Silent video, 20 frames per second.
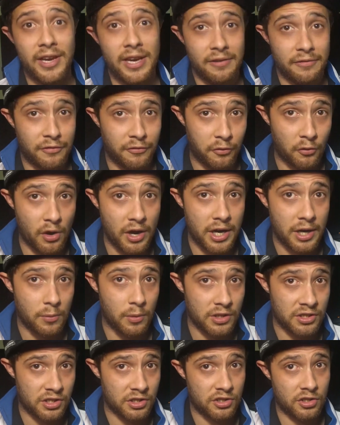V3,
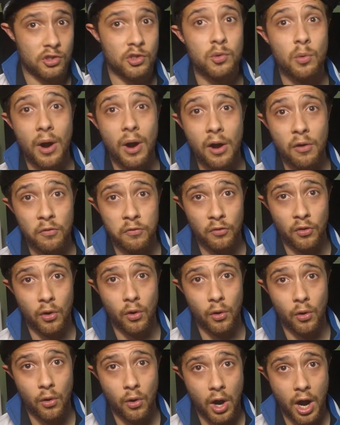which is a
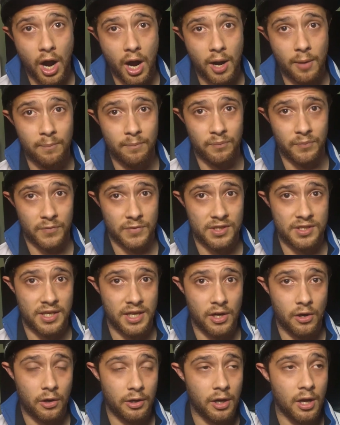12-core
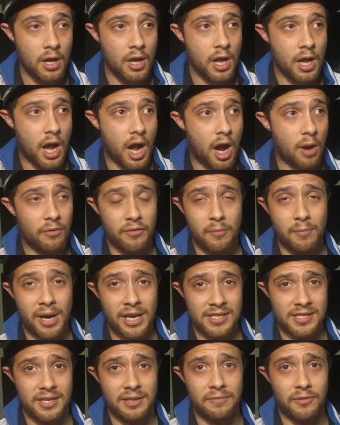Xeon with a
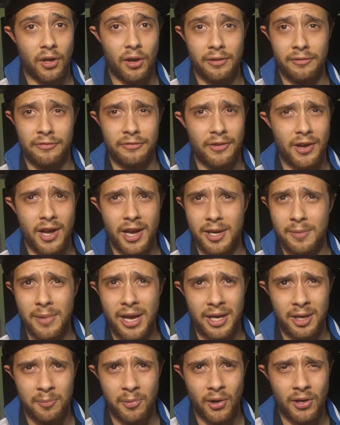massive, like, 30
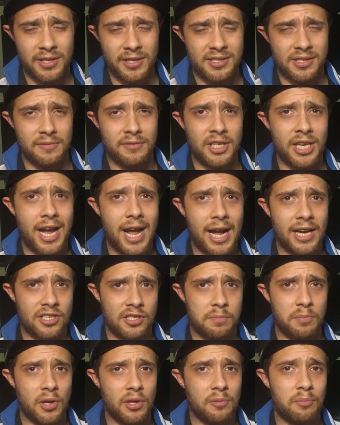megabytes of cache.
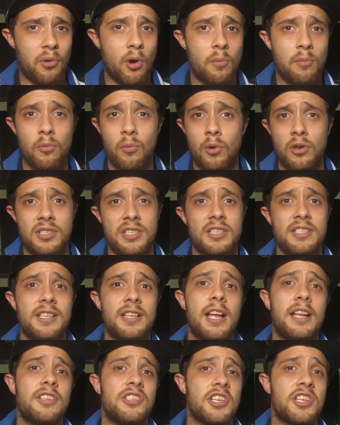But the problem was it's an
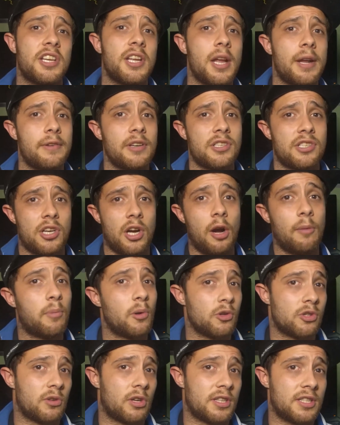engineering sample,
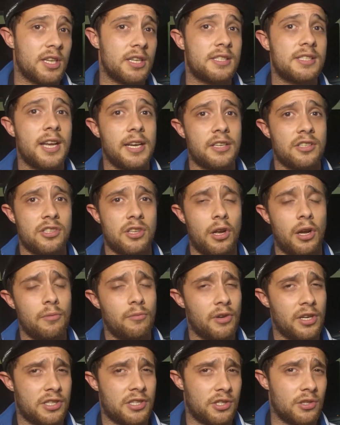so I did take a slight
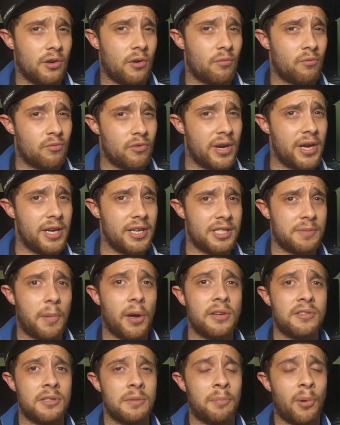risk. You're not really
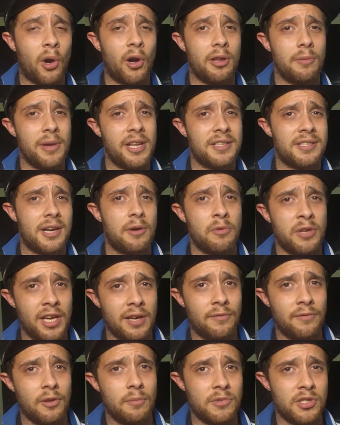supposed to buy them. Intel give
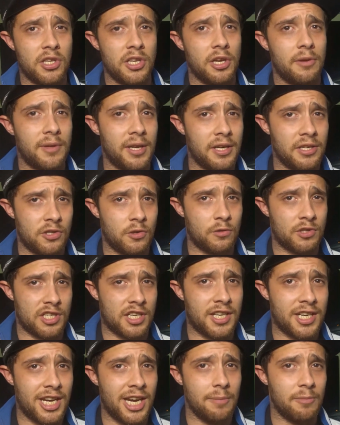them to you, and then you choose to
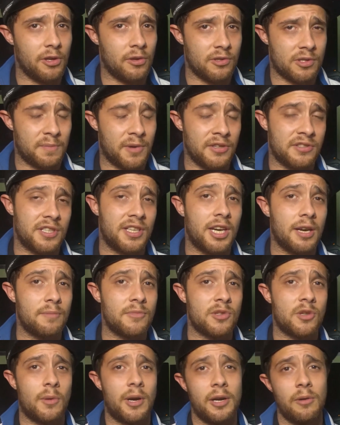keep. You're not supposed to give them
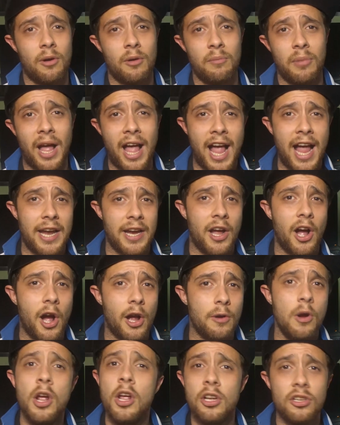to anyone, but hey-ho,
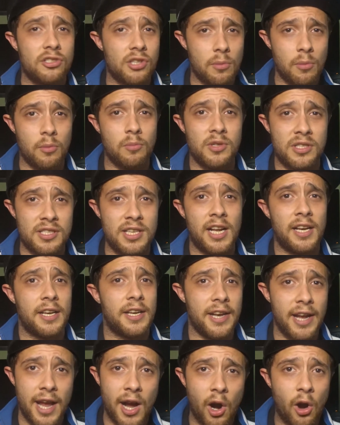someone was selling
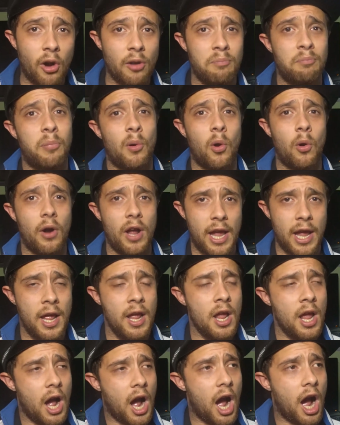it, I bought it.
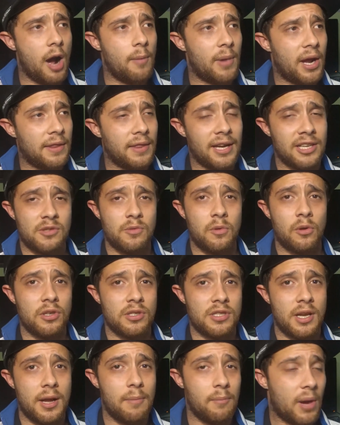And that's what's
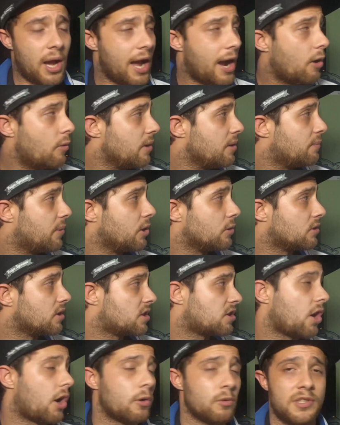helped me build this
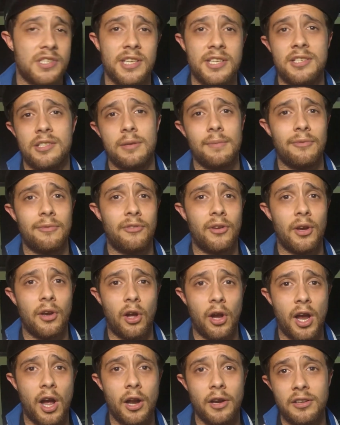whole system for, like,
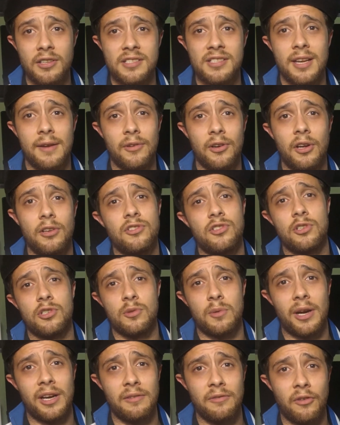under
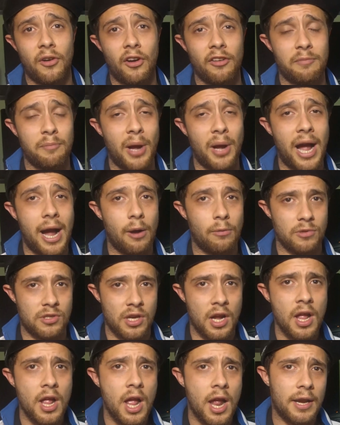£725.
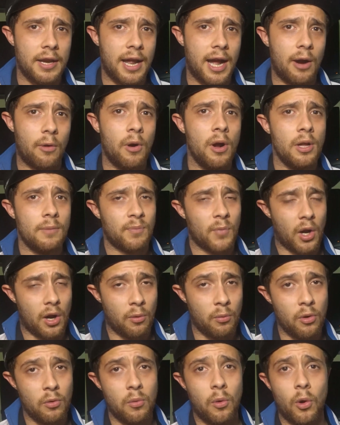Now, I
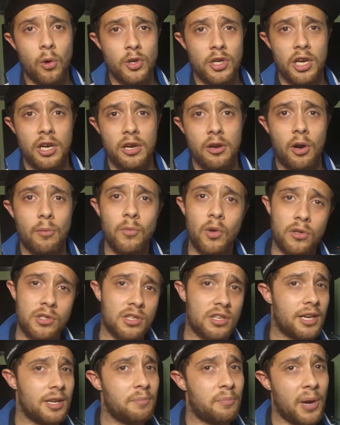will warn you, I'm not doing
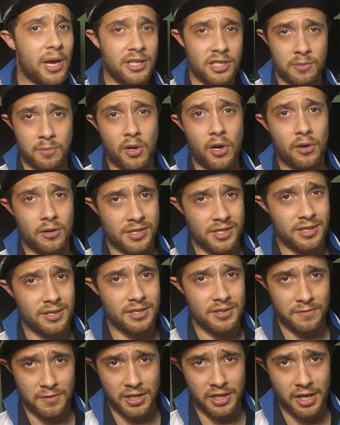any benchmarks in this
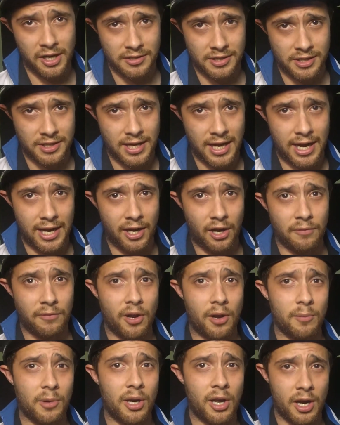video today. I've
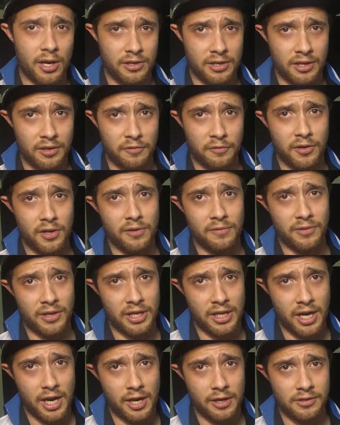uploaded a few
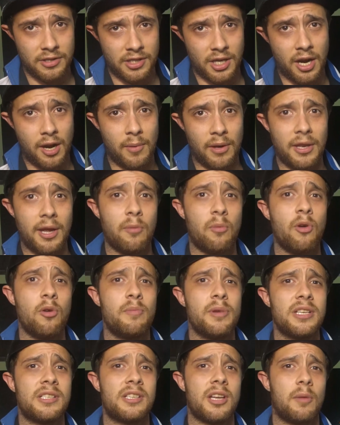videos, and there will be
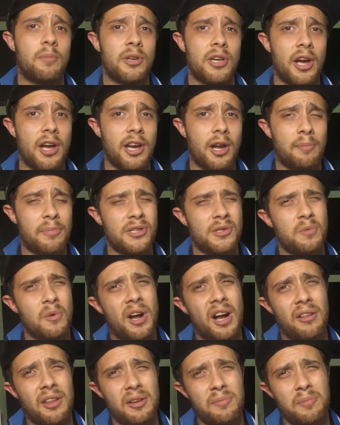some going up as
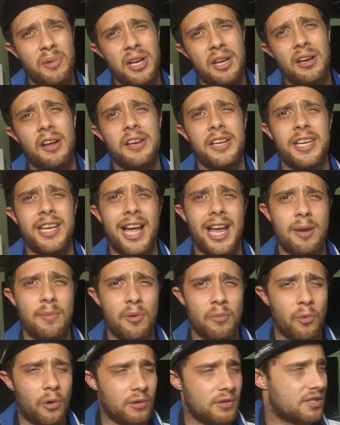well. There'll be a load of gaming
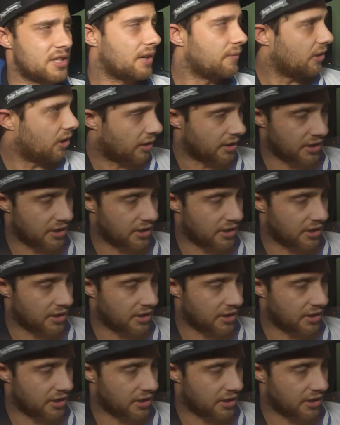ones, even though I